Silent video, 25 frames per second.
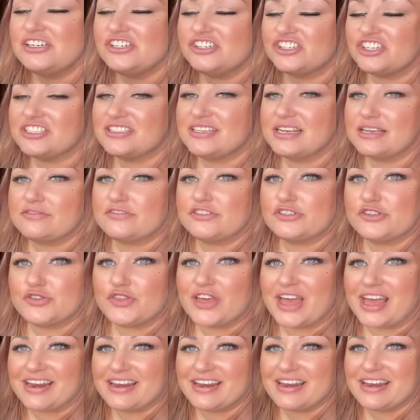Just gives you
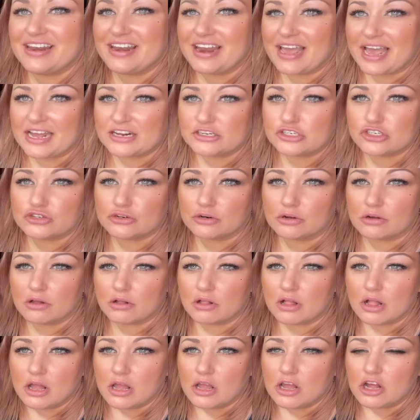that
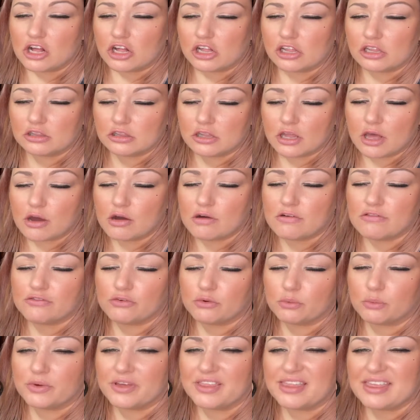natural glow
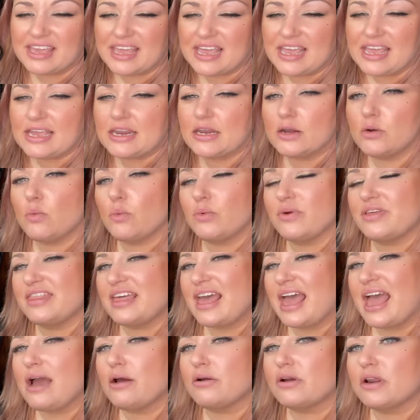from within
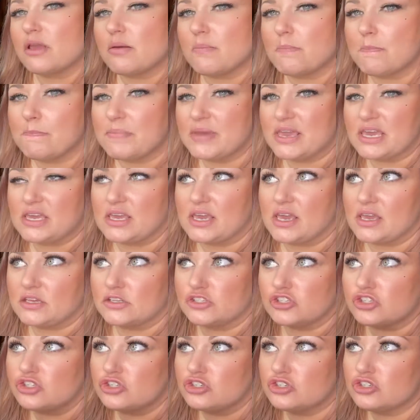without it
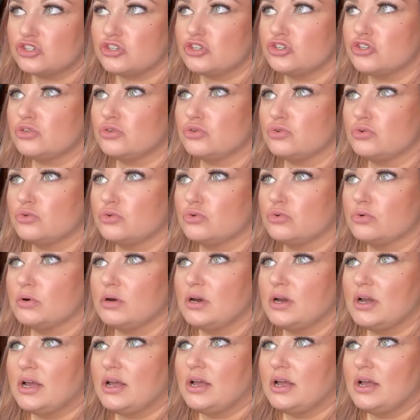being too